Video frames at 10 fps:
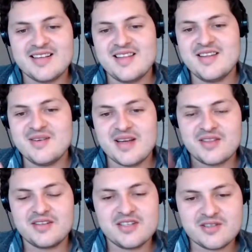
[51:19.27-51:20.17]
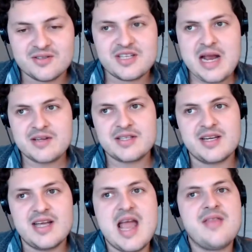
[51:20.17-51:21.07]
And then you got the digital
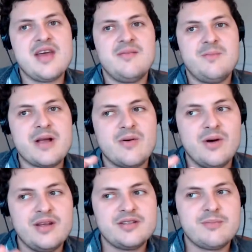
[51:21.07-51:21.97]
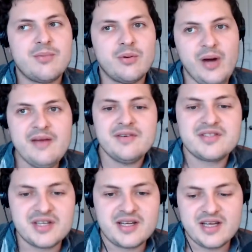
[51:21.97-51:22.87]
scarcity, and then Bitcoin's
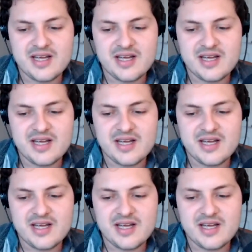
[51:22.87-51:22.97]
privacy.